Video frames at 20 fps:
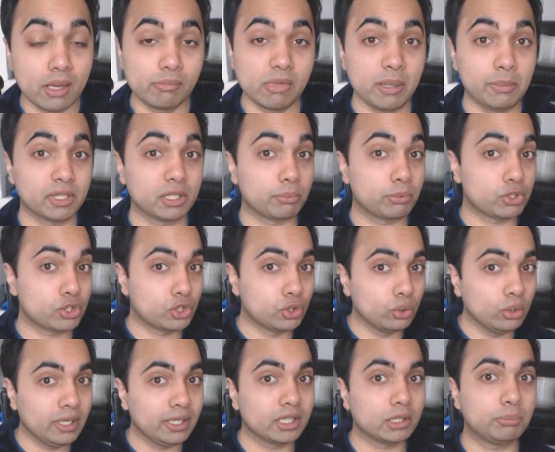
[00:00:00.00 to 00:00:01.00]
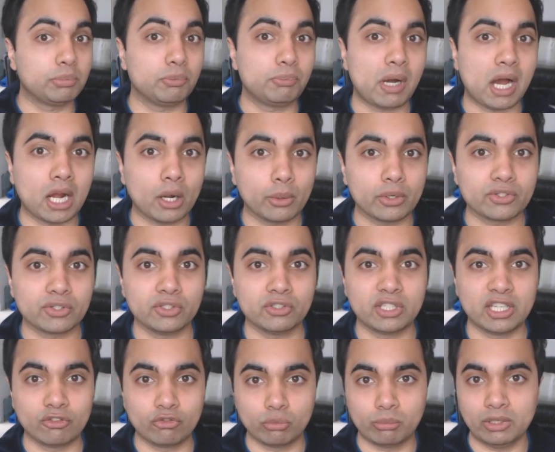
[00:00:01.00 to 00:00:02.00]
Maybe the patchouli and the papyrus is
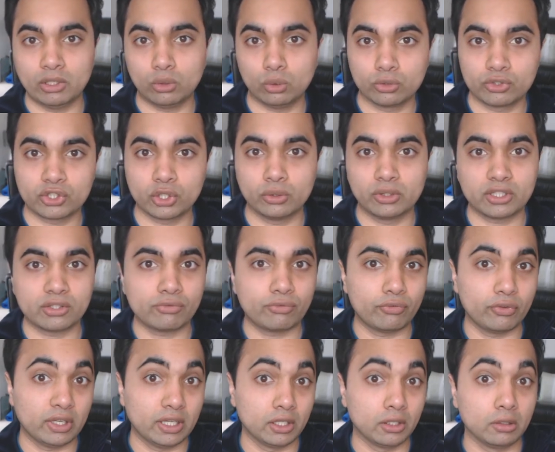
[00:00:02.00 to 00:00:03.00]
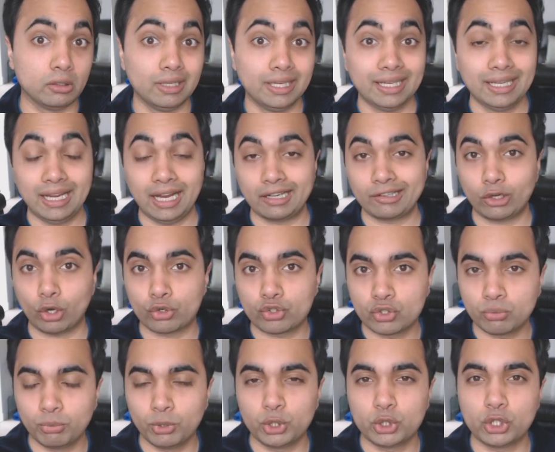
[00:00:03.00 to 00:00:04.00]
giving me also this feel and
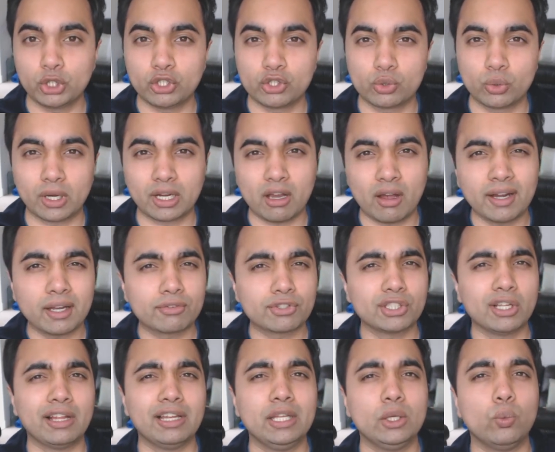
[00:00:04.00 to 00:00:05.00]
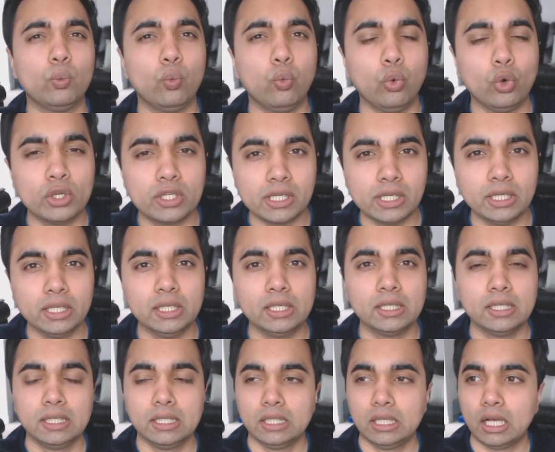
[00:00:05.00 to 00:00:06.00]
contributing to a kind of slightly
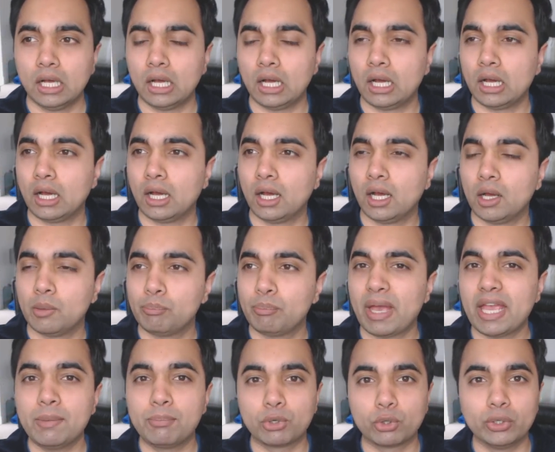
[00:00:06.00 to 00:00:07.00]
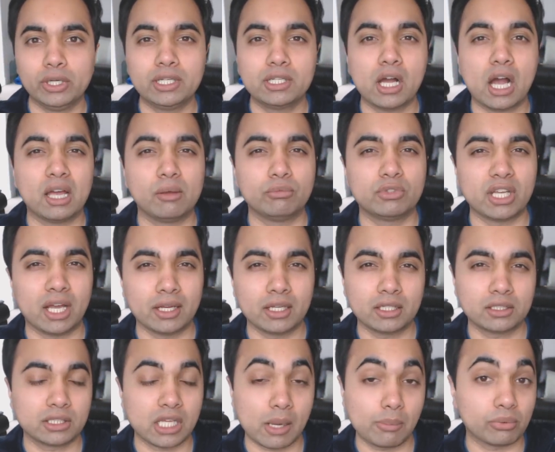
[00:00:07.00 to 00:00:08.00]
woody, papery type
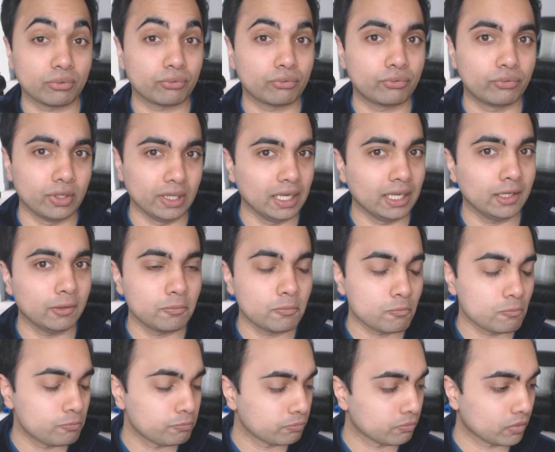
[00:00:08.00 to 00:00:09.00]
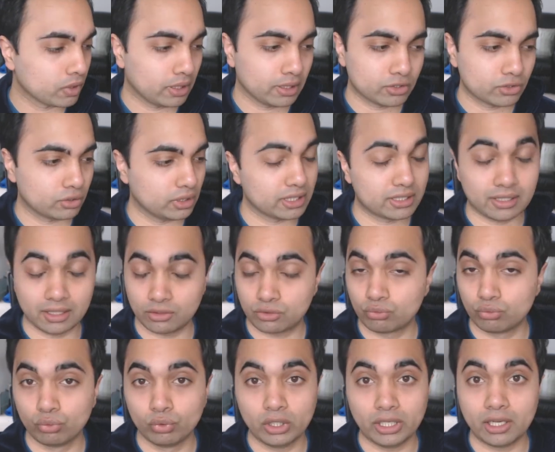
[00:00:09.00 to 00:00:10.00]
of feeling.
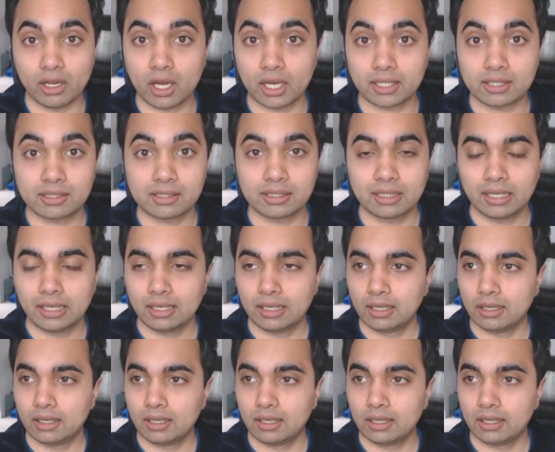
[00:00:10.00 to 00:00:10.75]
It's really nice.